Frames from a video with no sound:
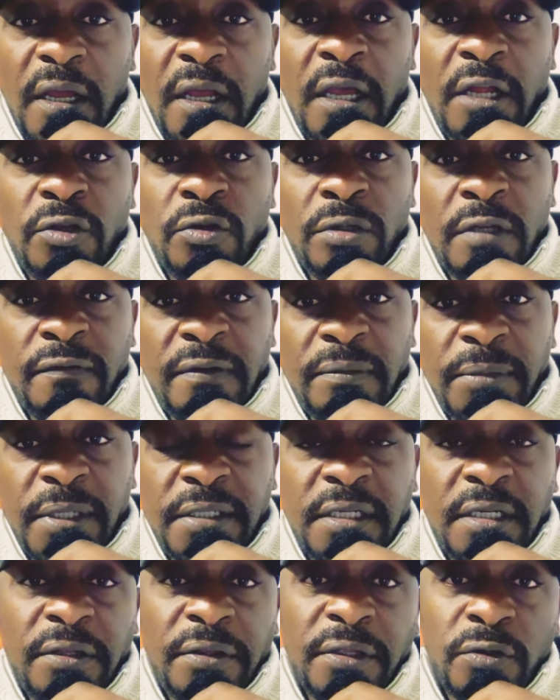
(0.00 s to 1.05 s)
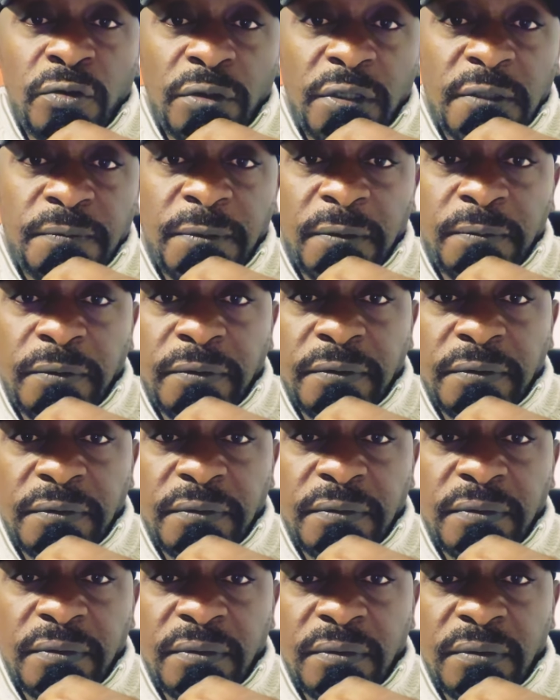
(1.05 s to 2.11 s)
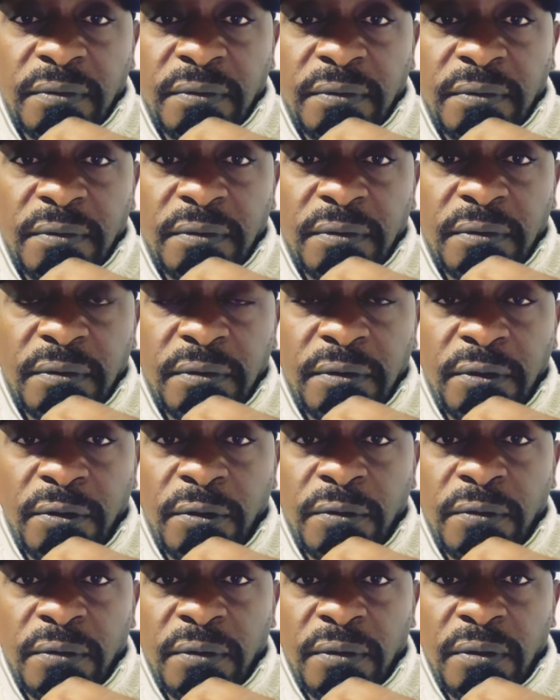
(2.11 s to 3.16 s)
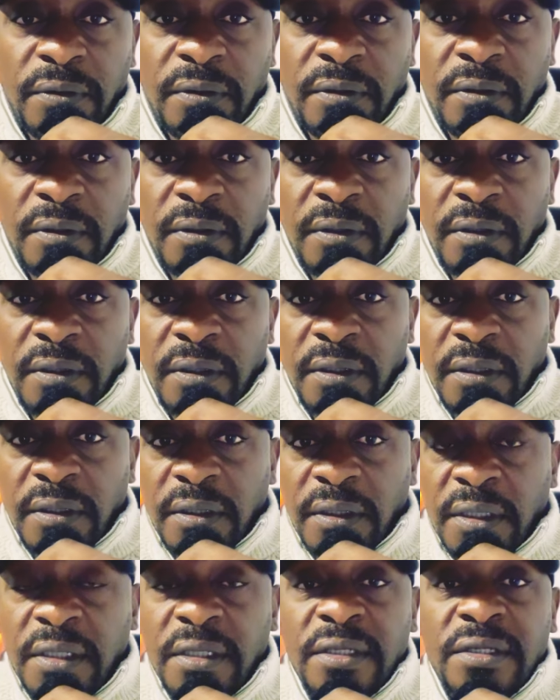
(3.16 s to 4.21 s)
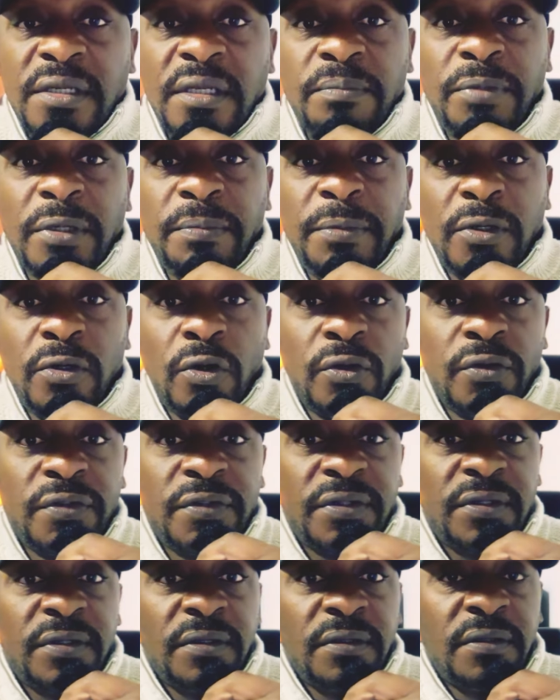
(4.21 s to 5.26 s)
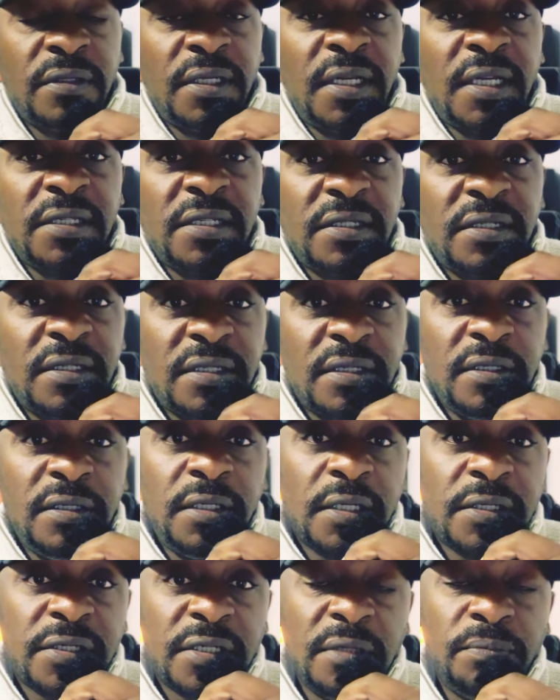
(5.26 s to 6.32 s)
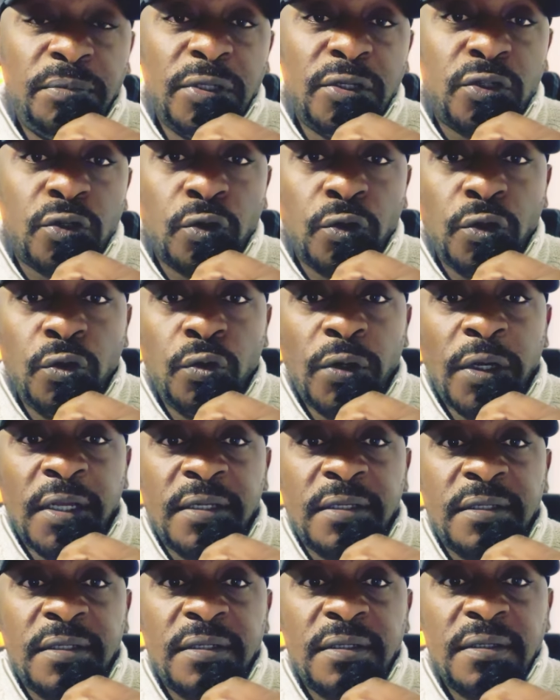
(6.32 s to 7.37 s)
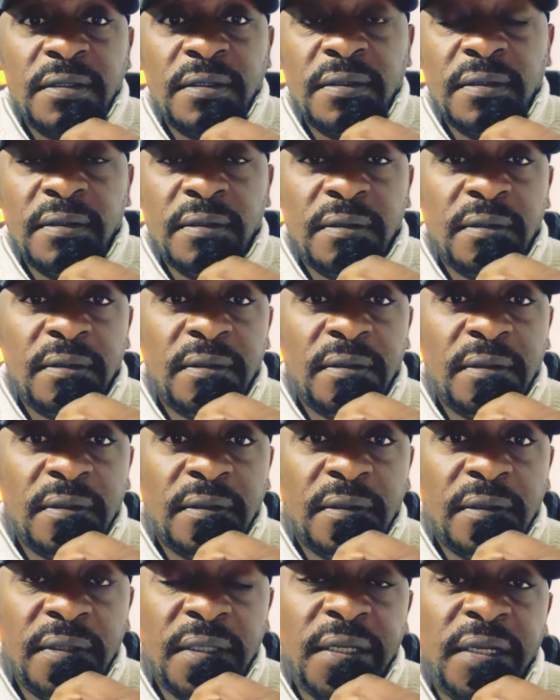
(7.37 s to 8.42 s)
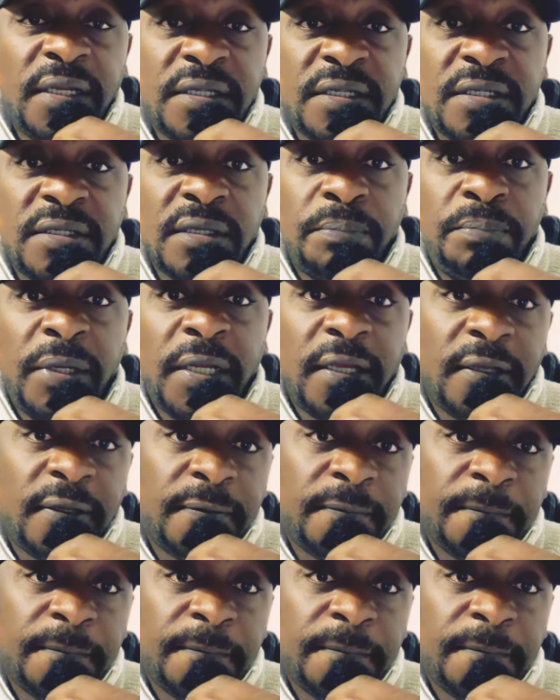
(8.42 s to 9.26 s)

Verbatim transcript: and you never meant anything to these people? You know? it is simply because the narcissist just simply saw you as the next supply.